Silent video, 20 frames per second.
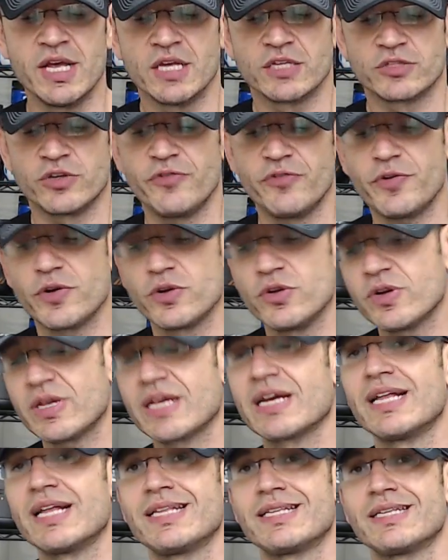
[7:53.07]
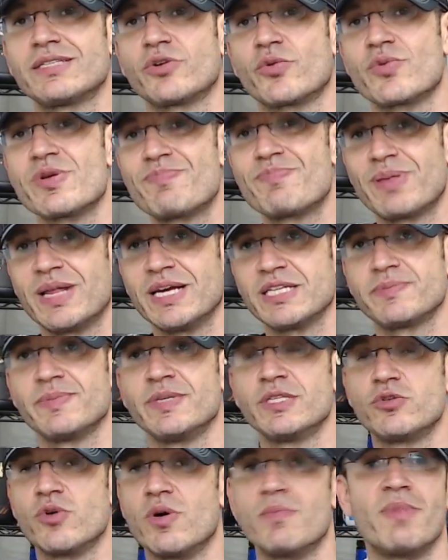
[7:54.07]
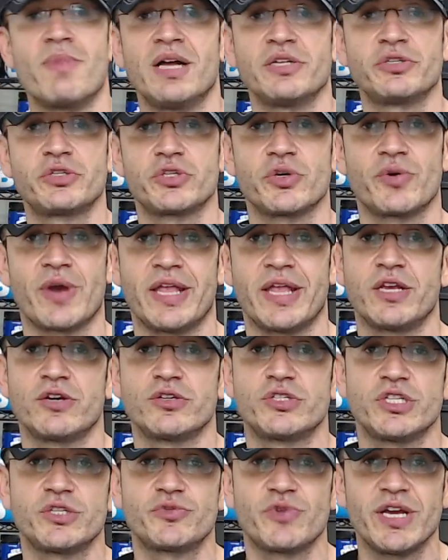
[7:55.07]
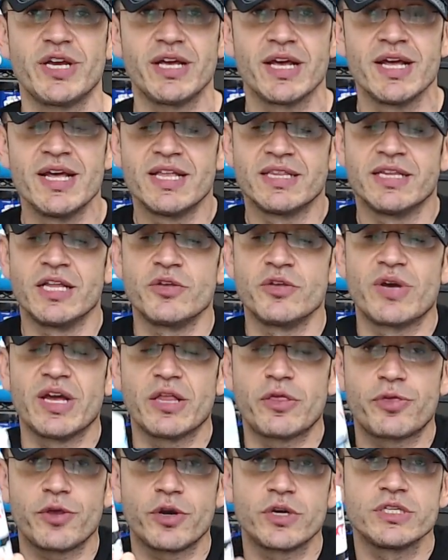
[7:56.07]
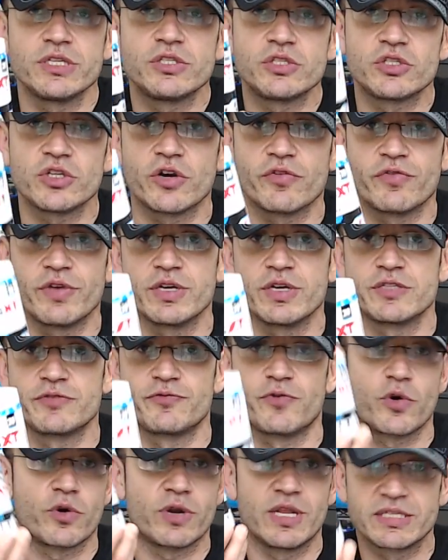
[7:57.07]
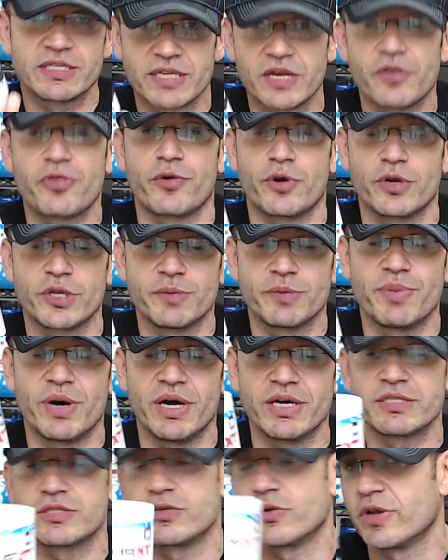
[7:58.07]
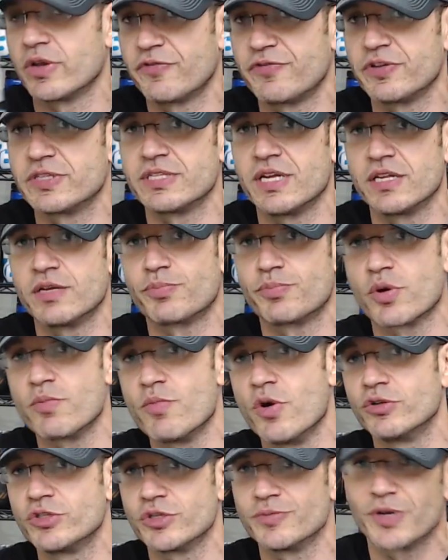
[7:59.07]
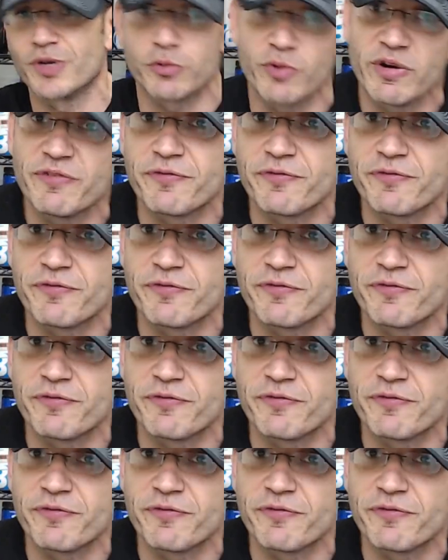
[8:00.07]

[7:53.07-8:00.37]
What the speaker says: So if you're looking at it as a replacement to a Monster energy drink, then you get 30 servings for, let's say, 30 bucks, or if it's not a promotion, but we're